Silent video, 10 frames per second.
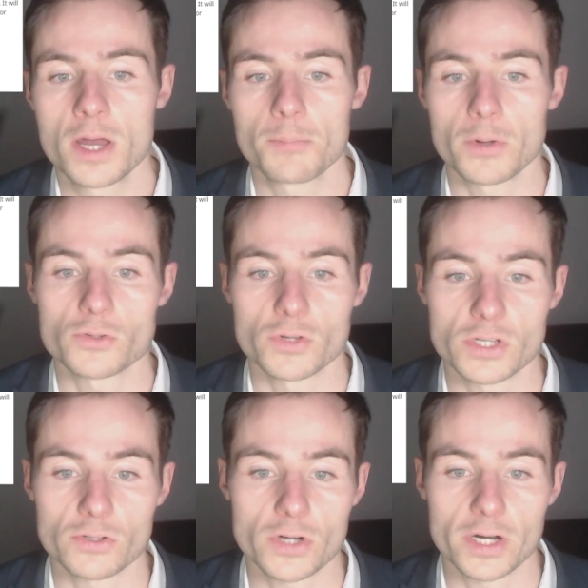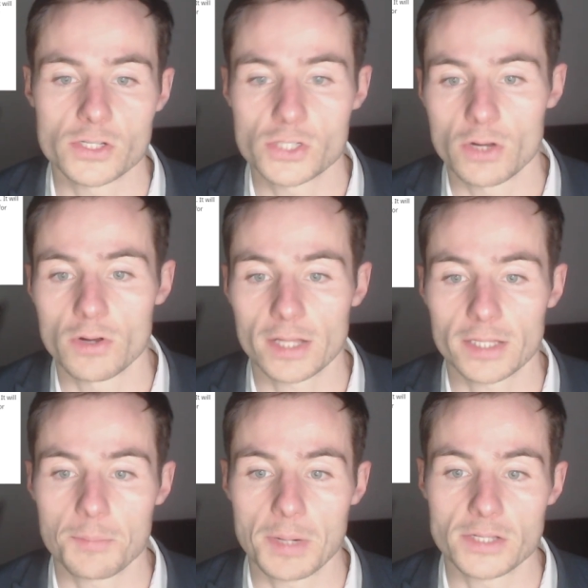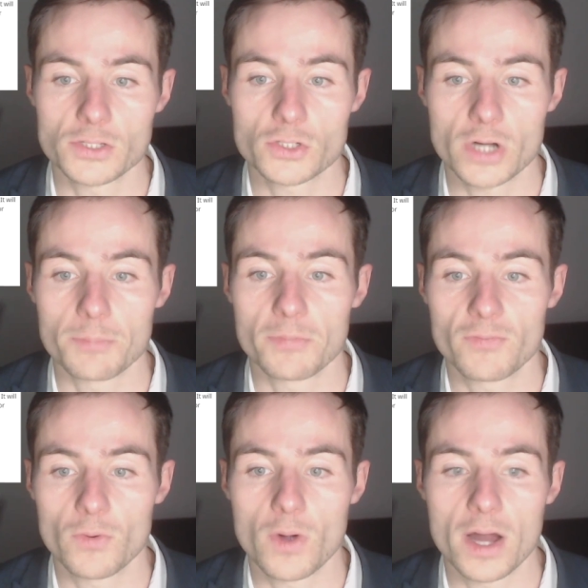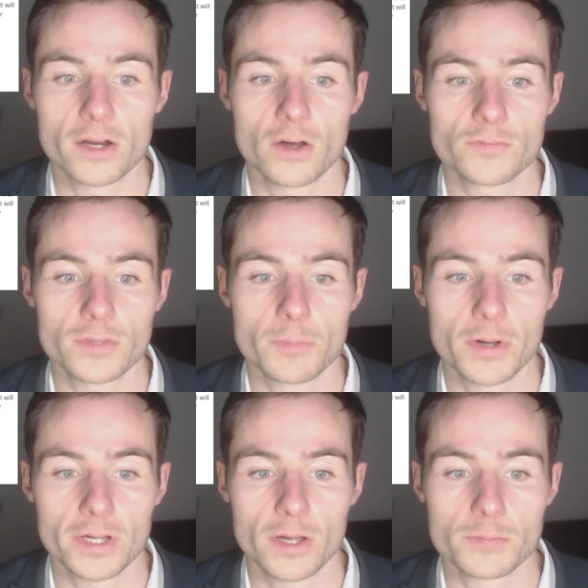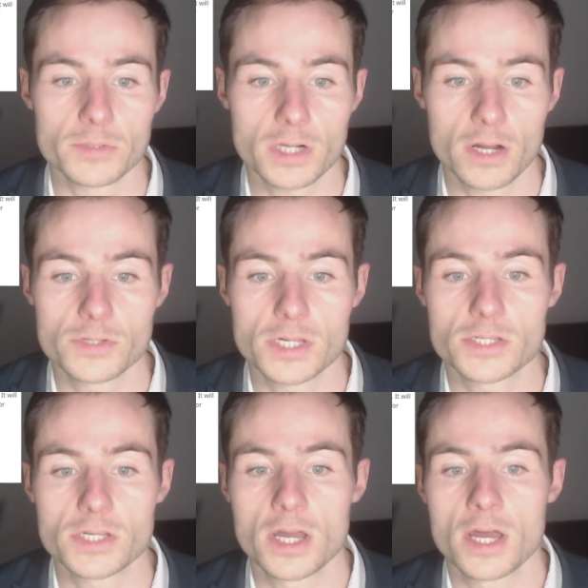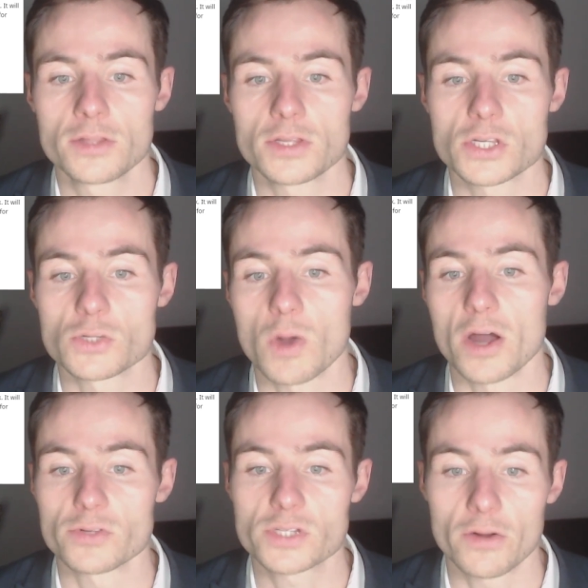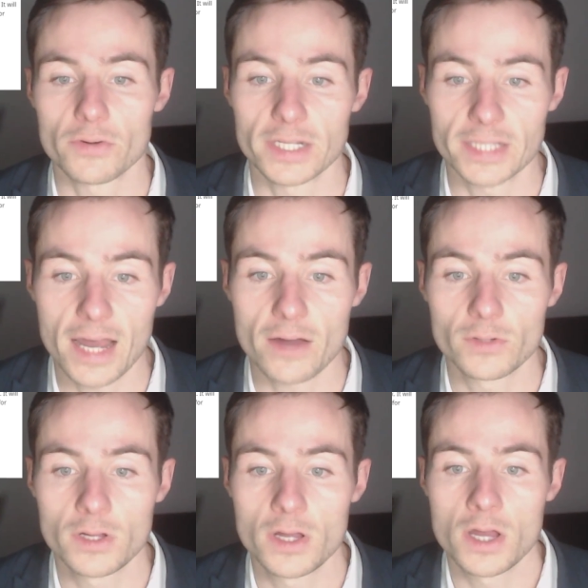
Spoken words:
Most retail traders you lack the ability to trade before and after the market opens closes. This is why it was currently down.